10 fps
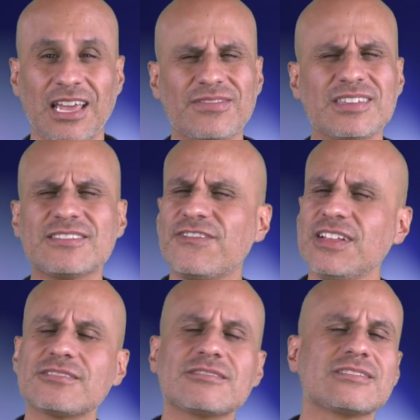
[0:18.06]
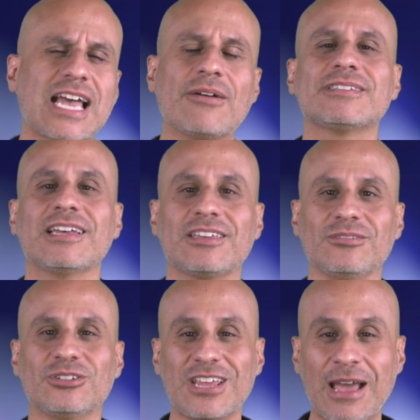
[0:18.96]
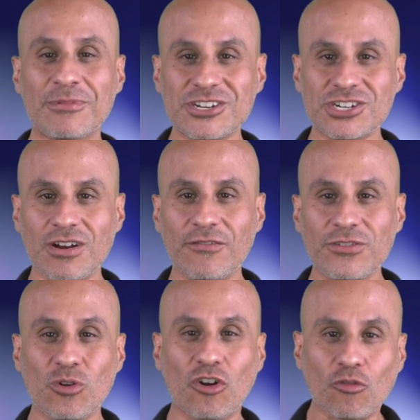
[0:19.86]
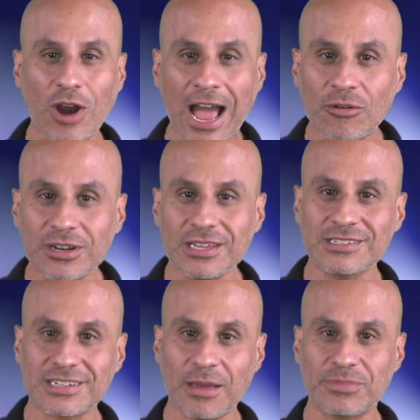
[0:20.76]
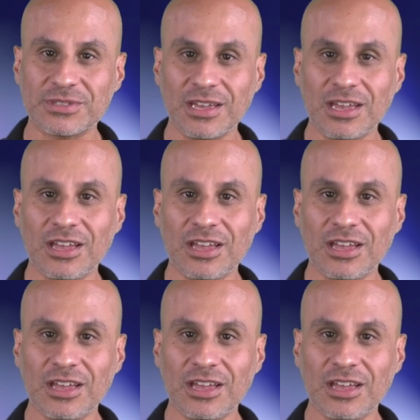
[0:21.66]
If this feels or sounds like you, today I'm going to share a few grounding steps